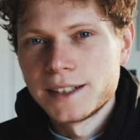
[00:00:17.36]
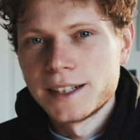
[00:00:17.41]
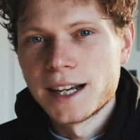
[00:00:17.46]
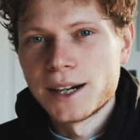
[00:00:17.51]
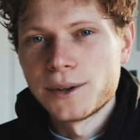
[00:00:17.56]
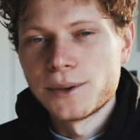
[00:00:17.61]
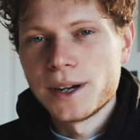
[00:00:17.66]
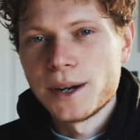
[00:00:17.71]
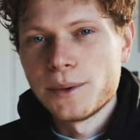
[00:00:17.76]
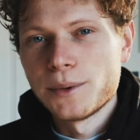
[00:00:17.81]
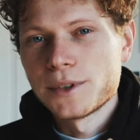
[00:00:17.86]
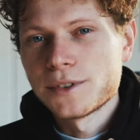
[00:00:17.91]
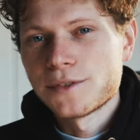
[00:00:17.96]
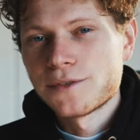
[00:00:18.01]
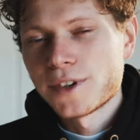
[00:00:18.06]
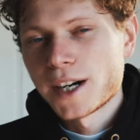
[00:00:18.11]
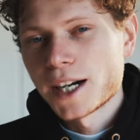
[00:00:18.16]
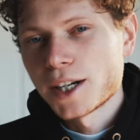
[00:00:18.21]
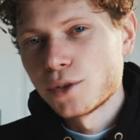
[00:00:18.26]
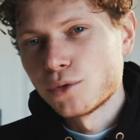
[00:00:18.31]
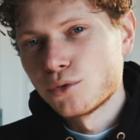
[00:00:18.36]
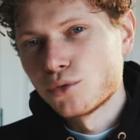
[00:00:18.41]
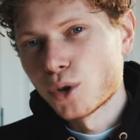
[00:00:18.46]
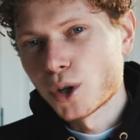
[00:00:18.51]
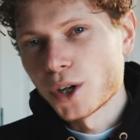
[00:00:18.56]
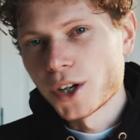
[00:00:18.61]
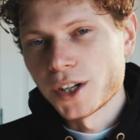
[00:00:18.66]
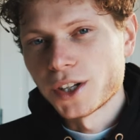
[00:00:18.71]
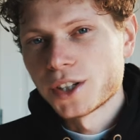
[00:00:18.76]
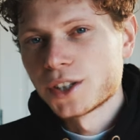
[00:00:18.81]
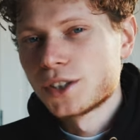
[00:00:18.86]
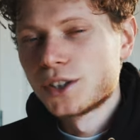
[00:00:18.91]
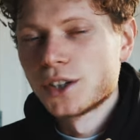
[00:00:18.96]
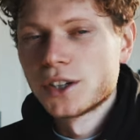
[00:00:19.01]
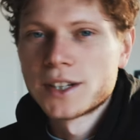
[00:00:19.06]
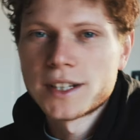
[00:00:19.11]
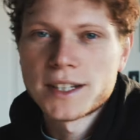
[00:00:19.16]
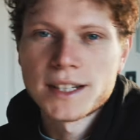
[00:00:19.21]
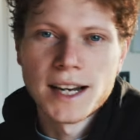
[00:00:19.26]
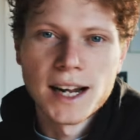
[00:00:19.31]
Now, it was a very run and
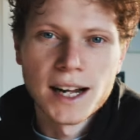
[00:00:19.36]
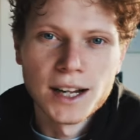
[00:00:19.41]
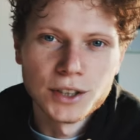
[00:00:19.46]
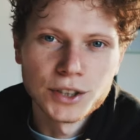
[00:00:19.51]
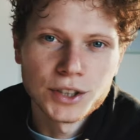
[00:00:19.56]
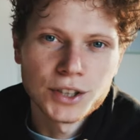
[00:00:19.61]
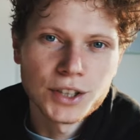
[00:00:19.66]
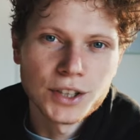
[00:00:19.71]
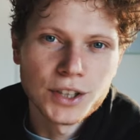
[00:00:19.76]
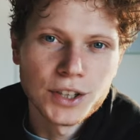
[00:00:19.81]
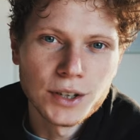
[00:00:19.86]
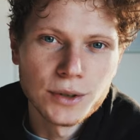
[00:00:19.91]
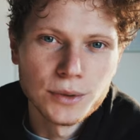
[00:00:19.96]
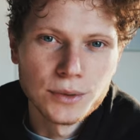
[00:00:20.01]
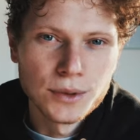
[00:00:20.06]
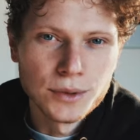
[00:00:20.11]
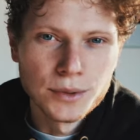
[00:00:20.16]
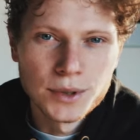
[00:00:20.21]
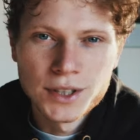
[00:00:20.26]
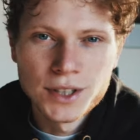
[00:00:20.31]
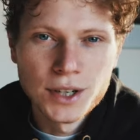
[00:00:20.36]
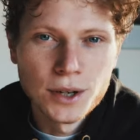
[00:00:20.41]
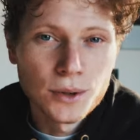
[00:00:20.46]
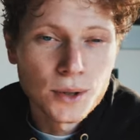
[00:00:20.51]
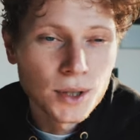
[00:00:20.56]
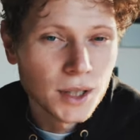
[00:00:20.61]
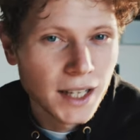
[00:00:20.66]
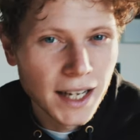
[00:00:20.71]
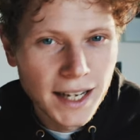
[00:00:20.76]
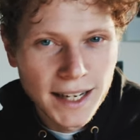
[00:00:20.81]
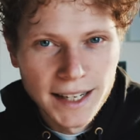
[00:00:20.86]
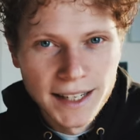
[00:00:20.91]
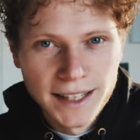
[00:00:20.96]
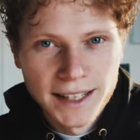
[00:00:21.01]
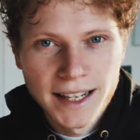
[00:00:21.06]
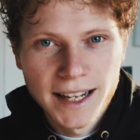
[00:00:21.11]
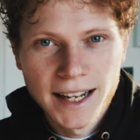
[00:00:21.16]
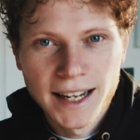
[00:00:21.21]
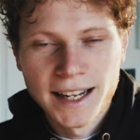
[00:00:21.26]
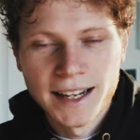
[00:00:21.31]
gun style shoot. There was no client
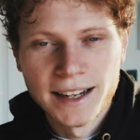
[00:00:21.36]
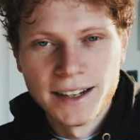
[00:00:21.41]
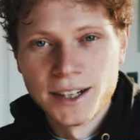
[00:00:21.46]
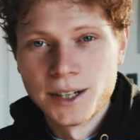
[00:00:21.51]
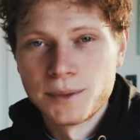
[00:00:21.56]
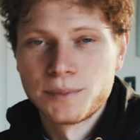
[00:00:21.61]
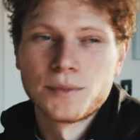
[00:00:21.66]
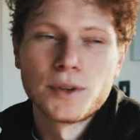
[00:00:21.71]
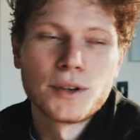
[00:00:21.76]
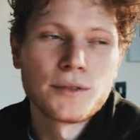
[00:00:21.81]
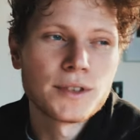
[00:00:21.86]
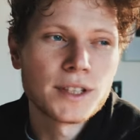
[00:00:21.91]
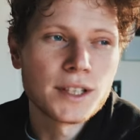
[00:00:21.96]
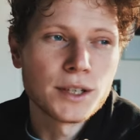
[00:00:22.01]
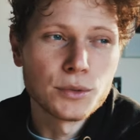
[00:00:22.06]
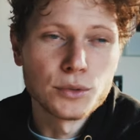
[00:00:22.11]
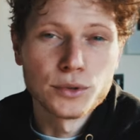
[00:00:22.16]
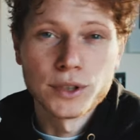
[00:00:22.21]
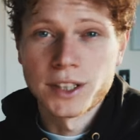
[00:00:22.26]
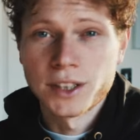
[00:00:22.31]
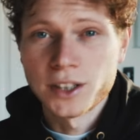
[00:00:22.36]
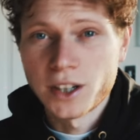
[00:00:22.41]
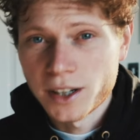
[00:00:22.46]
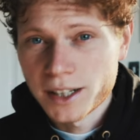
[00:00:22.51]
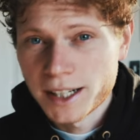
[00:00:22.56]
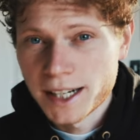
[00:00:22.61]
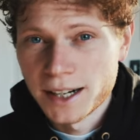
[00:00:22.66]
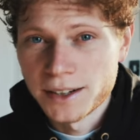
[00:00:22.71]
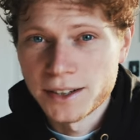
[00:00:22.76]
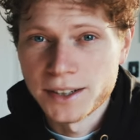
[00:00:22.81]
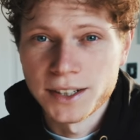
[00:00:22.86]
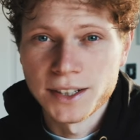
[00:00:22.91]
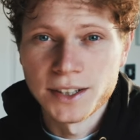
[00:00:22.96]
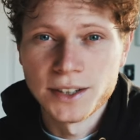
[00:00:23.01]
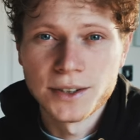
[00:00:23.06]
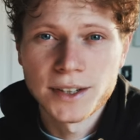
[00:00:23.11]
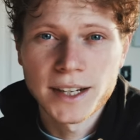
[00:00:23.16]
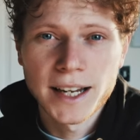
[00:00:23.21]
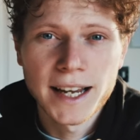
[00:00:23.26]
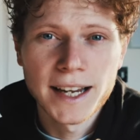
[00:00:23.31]
there. Obviously we were in lockdown in the
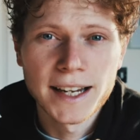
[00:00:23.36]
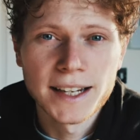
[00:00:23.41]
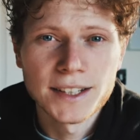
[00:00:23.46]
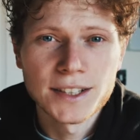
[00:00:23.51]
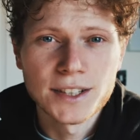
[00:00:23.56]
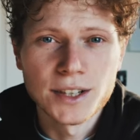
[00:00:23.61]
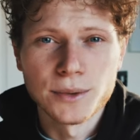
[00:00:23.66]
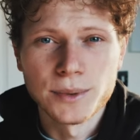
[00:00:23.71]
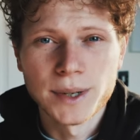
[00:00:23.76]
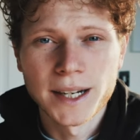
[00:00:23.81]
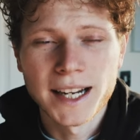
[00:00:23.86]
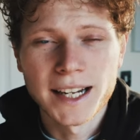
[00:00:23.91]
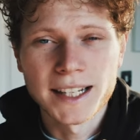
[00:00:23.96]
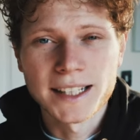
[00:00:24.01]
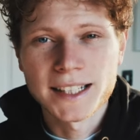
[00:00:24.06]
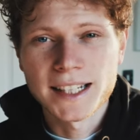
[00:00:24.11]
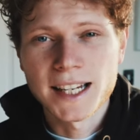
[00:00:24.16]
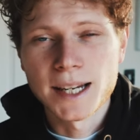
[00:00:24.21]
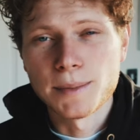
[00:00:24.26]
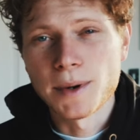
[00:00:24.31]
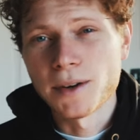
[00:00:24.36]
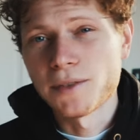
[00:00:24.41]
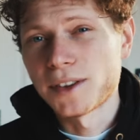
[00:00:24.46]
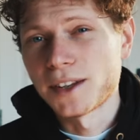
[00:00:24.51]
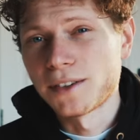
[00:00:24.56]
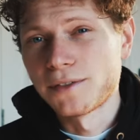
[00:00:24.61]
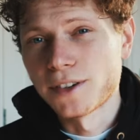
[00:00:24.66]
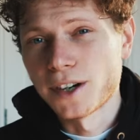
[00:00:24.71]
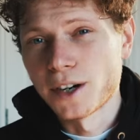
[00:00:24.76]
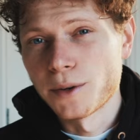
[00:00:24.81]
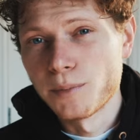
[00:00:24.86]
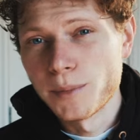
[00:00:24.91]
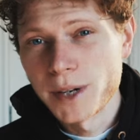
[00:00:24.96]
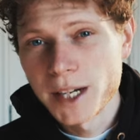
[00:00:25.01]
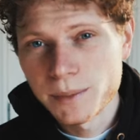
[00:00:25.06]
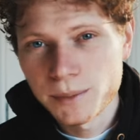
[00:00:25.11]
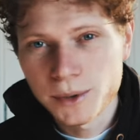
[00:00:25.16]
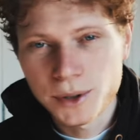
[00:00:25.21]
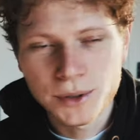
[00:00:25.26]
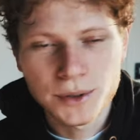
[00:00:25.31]
UK, so we had to keep everything very
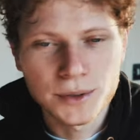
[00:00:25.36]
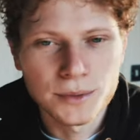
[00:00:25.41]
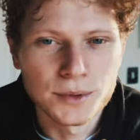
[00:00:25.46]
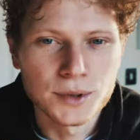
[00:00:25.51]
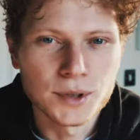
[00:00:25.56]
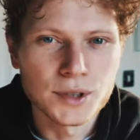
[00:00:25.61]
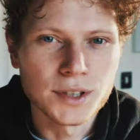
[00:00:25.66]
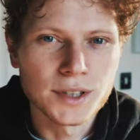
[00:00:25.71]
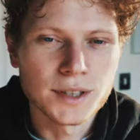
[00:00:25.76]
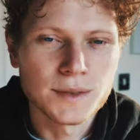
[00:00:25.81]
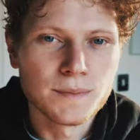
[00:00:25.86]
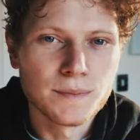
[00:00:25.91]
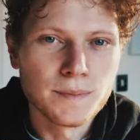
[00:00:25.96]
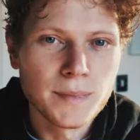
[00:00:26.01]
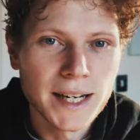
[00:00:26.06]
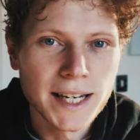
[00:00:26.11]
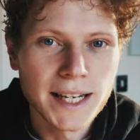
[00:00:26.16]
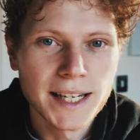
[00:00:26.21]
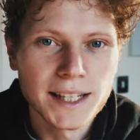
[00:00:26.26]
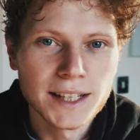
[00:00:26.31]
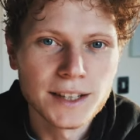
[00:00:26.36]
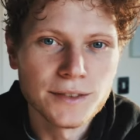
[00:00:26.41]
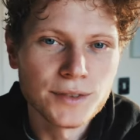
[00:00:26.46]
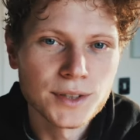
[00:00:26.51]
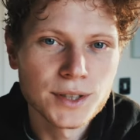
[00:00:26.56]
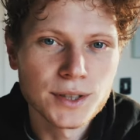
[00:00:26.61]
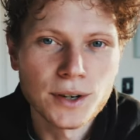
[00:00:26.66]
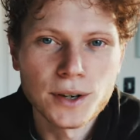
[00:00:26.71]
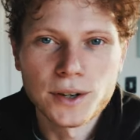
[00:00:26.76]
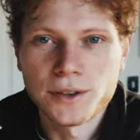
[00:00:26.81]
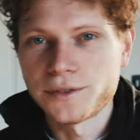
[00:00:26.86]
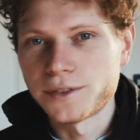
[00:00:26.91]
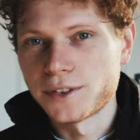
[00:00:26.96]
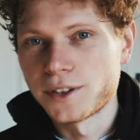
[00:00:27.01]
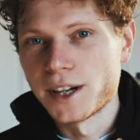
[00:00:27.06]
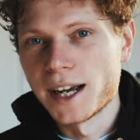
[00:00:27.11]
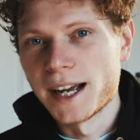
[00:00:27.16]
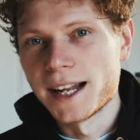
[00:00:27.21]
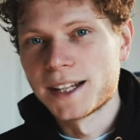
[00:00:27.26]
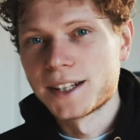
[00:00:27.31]
minimal. There was just me, the photographer,
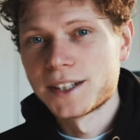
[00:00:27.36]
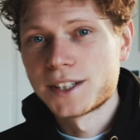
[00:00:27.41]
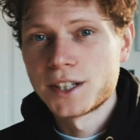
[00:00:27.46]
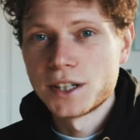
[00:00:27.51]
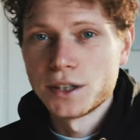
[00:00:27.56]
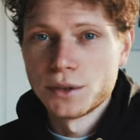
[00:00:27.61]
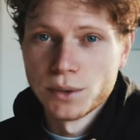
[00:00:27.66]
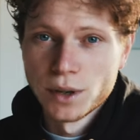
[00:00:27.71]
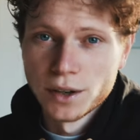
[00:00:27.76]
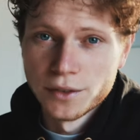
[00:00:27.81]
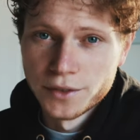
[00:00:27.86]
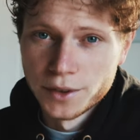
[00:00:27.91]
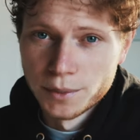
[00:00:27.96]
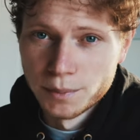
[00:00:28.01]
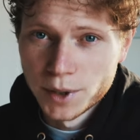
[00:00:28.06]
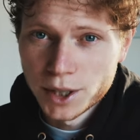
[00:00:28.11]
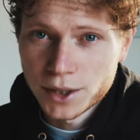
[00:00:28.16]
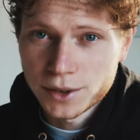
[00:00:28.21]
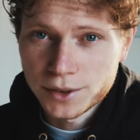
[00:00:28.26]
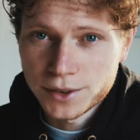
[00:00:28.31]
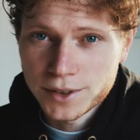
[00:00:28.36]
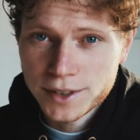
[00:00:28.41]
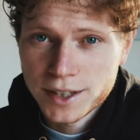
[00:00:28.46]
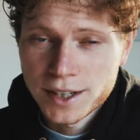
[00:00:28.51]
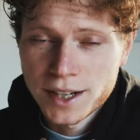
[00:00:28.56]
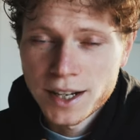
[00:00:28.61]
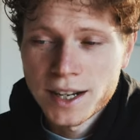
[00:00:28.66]
and two of the models.